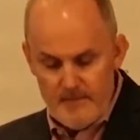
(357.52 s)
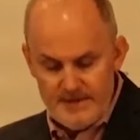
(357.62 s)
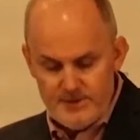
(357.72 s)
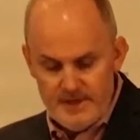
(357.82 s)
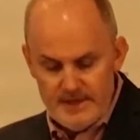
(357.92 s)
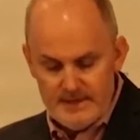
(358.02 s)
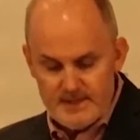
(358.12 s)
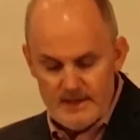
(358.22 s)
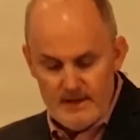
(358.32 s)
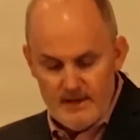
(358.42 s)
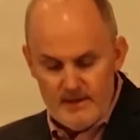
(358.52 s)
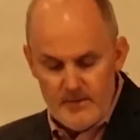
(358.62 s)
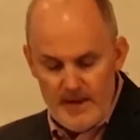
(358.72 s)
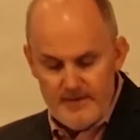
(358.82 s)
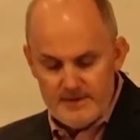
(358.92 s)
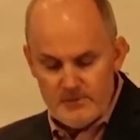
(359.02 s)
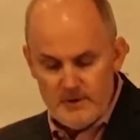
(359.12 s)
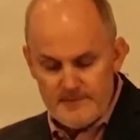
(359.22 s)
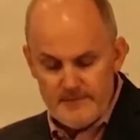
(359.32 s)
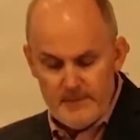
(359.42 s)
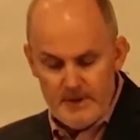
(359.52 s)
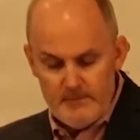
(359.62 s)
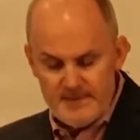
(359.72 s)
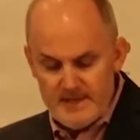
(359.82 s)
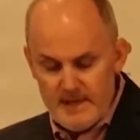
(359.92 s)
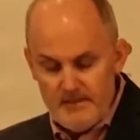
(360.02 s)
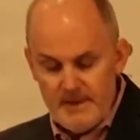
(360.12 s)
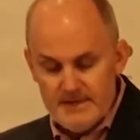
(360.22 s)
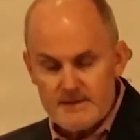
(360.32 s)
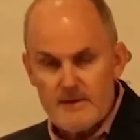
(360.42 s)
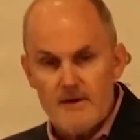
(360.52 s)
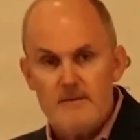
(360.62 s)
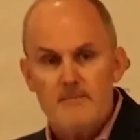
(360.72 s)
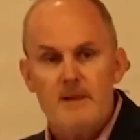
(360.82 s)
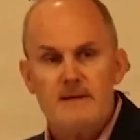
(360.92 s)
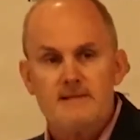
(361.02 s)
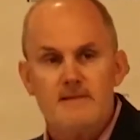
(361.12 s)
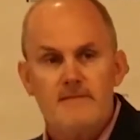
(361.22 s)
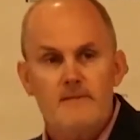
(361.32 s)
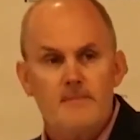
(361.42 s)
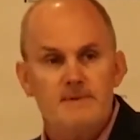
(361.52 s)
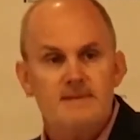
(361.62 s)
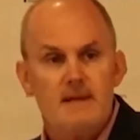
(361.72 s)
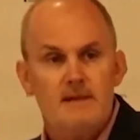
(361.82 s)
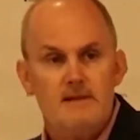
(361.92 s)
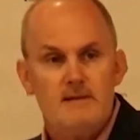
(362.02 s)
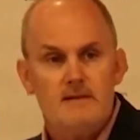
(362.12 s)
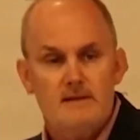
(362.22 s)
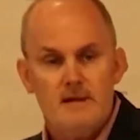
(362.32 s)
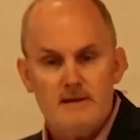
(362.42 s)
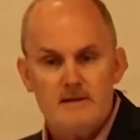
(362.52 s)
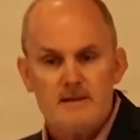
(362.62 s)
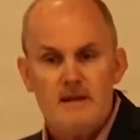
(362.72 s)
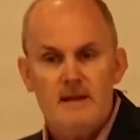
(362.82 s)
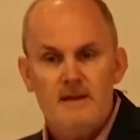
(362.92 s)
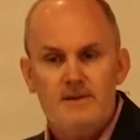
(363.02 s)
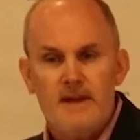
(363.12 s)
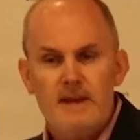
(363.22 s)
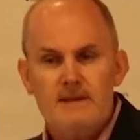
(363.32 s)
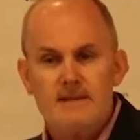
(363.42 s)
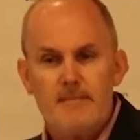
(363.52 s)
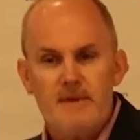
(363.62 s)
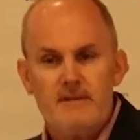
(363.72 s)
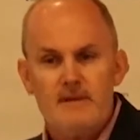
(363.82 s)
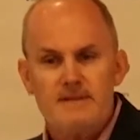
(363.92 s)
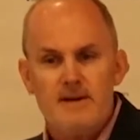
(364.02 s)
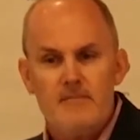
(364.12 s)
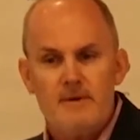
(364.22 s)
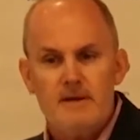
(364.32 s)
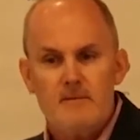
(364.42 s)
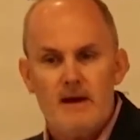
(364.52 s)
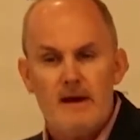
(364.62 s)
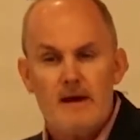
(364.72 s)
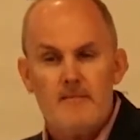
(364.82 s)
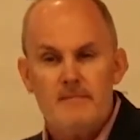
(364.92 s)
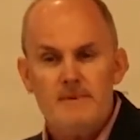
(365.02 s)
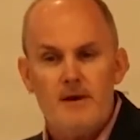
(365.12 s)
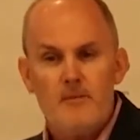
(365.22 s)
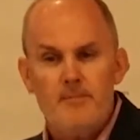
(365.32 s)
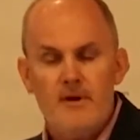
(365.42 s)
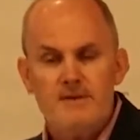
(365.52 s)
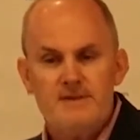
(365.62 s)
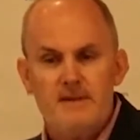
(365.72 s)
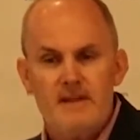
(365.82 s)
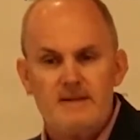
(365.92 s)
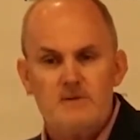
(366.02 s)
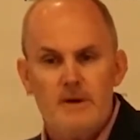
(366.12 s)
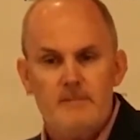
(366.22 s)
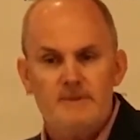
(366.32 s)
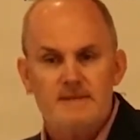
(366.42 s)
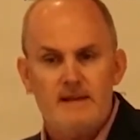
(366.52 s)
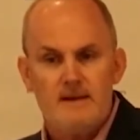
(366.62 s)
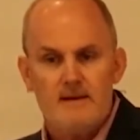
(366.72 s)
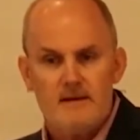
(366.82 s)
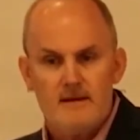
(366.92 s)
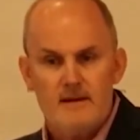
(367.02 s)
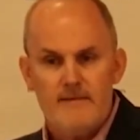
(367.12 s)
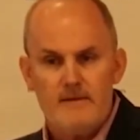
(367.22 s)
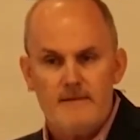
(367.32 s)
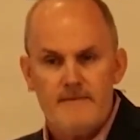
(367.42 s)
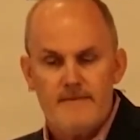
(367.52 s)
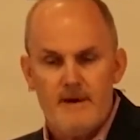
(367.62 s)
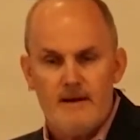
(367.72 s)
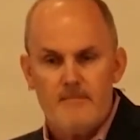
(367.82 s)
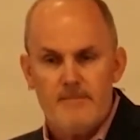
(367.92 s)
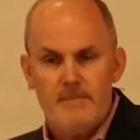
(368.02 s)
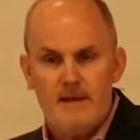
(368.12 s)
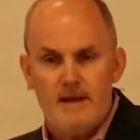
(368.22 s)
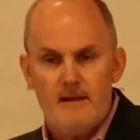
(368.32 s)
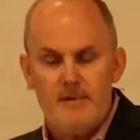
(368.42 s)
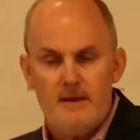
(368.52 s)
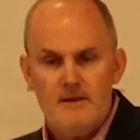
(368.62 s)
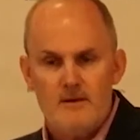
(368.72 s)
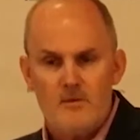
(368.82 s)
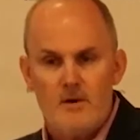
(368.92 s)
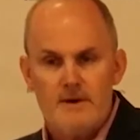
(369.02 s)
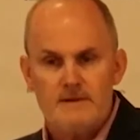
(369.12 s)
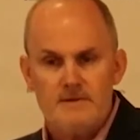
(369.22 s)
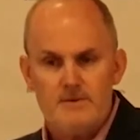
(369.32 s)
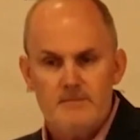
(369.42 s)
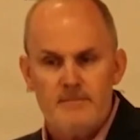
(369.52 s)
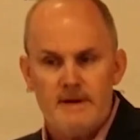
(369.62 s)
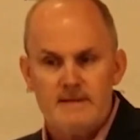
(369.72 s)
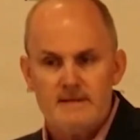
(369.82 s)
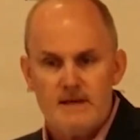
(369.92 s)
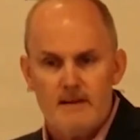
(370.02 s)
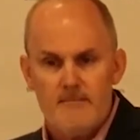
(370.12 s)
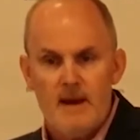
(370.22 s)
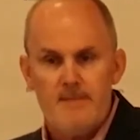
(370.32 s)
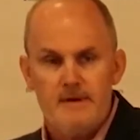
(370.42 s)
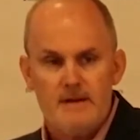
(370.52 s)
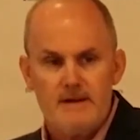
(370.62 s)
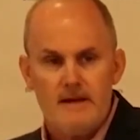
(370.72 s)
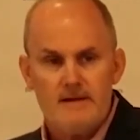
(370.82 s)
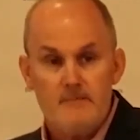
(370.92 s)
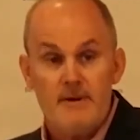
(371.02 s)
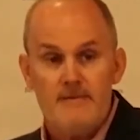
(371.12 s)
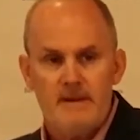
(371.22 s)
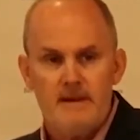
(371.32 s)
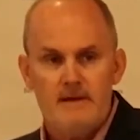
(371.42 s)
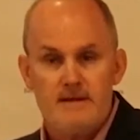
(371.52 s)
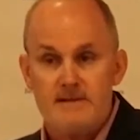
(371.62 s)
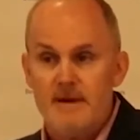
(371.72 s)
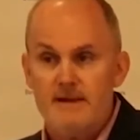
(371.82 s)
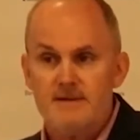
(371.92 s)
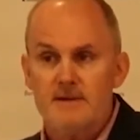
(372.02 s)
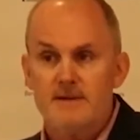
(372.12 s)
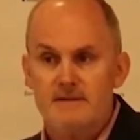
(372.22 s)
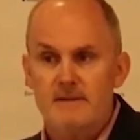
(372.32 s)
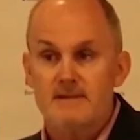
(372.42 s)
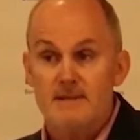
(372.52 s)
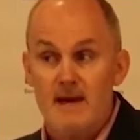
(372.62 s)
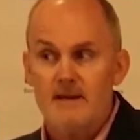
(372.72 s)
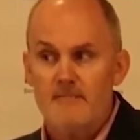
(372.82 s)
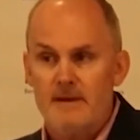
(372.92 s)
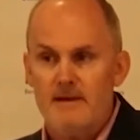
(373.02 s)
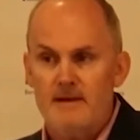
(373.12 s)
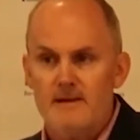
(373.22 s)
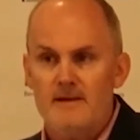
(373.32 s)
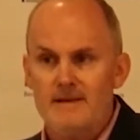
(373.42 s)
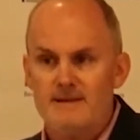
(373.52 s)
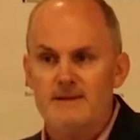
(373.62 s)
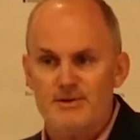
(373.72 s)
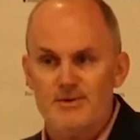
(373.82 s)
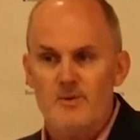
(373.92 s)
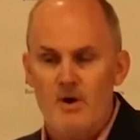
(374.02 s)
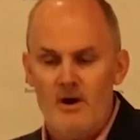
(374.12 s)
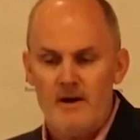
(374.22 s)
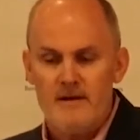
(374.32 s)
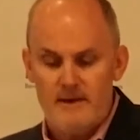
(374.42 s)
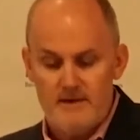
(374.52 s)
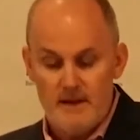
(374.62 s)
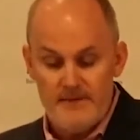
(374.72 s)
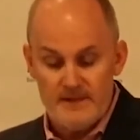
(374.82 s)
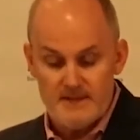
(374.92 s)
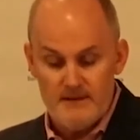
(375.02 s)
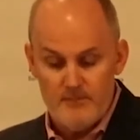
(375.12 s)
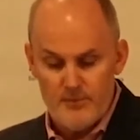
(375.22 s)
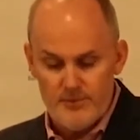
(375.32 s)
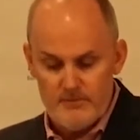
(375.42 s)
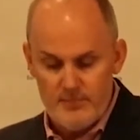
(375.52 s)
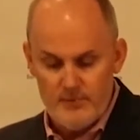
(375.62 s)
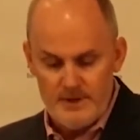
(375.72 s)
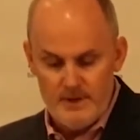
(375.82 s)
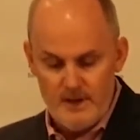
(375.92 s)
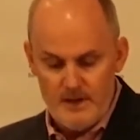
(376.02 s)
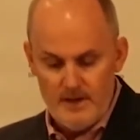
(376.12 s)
metrics, you add the 12 to 14% EPS growth plus the 4% yield, you're getting something that's going to be, approaching that 20% level of BAEP. Not quite as good, but maybe it'll get a little bit of PE expansion because the starting PE isn't too high, and that's an important point.